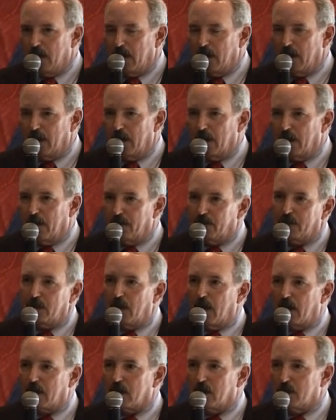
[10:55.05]
And other
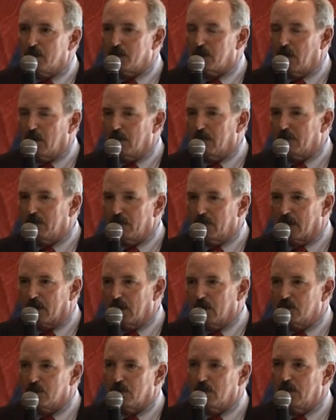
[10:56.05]
yacht clubs all over the
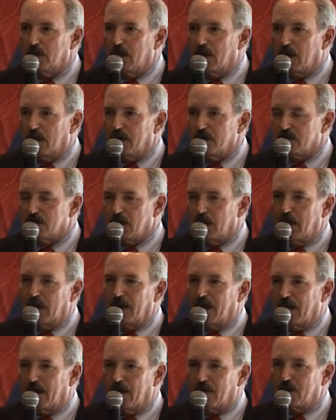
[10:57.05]
country are
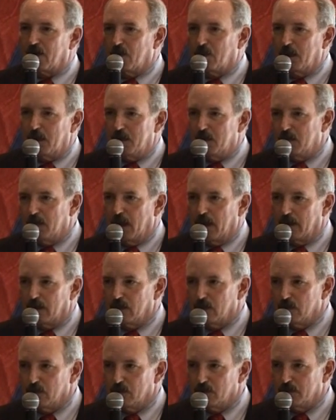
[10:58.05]
saying, how can we do
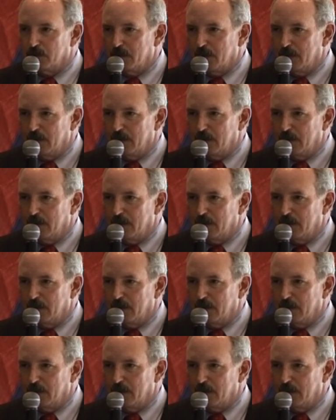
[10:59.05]
that too?